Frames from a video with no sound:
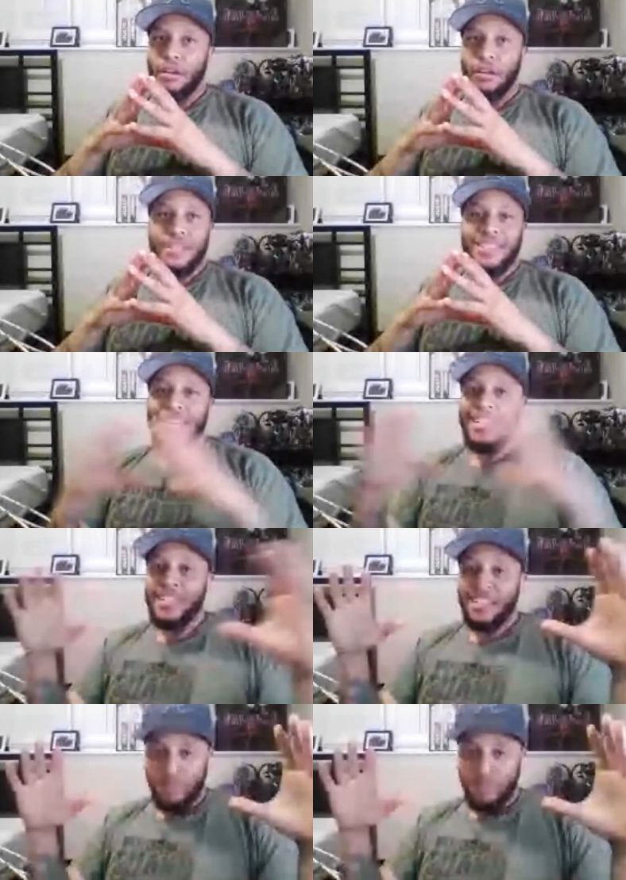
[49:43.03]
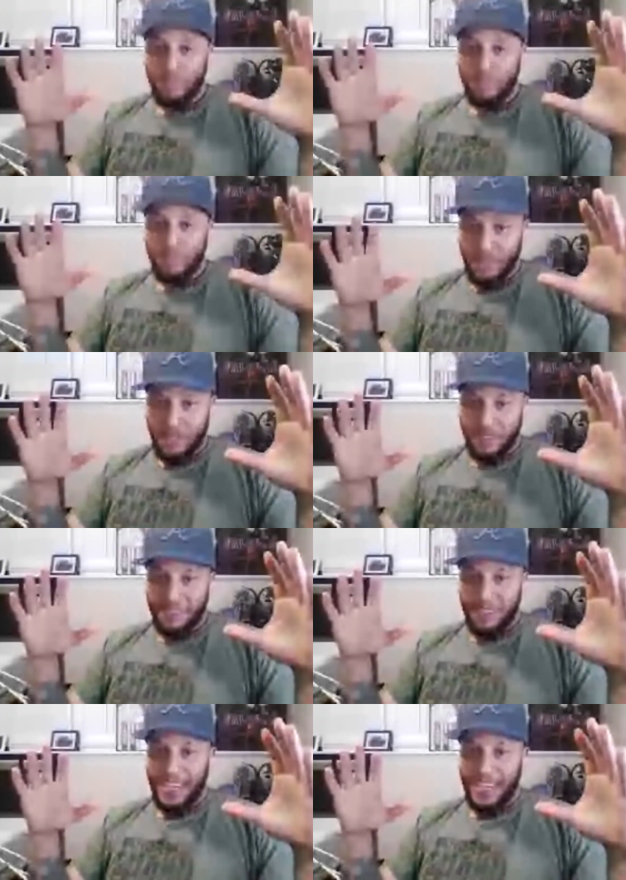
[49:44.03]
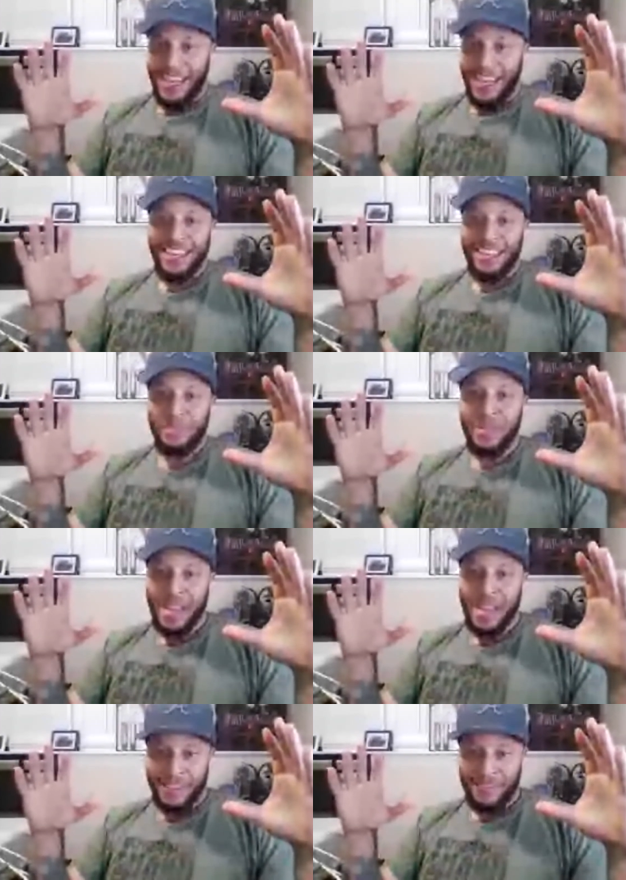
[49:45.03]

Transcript: sensitive players in the NBA.